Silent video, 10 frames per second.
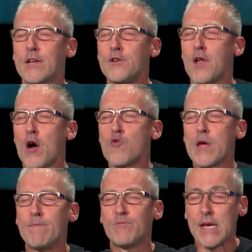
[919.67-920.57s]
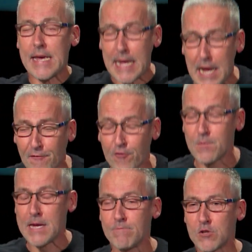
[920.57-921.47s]
to know know Him, to hear
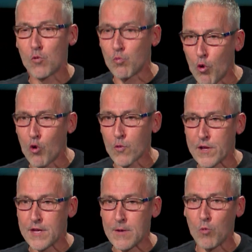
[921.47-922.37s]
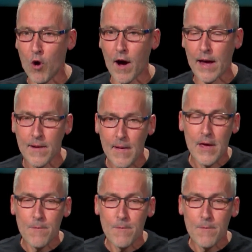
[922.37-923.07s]
from Him, to walk with Him. Why?